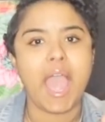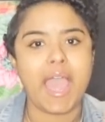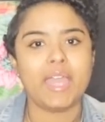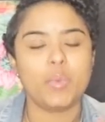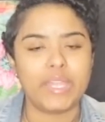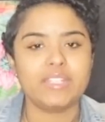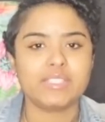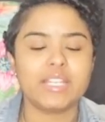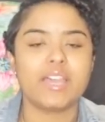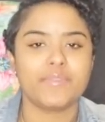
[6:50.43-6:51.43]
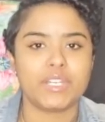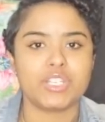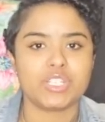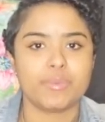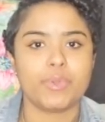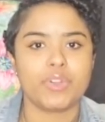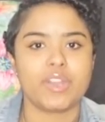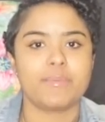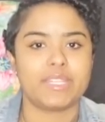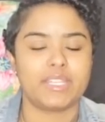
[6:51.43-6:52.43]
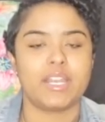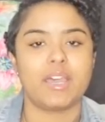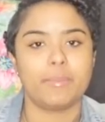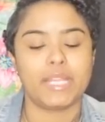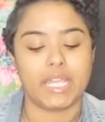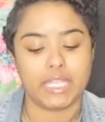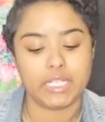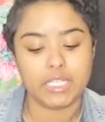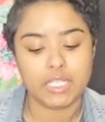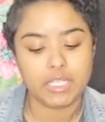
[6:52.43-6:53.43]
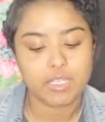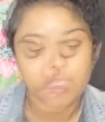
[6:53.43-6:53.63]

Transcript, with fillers: I waited till I finished the program and then I applied.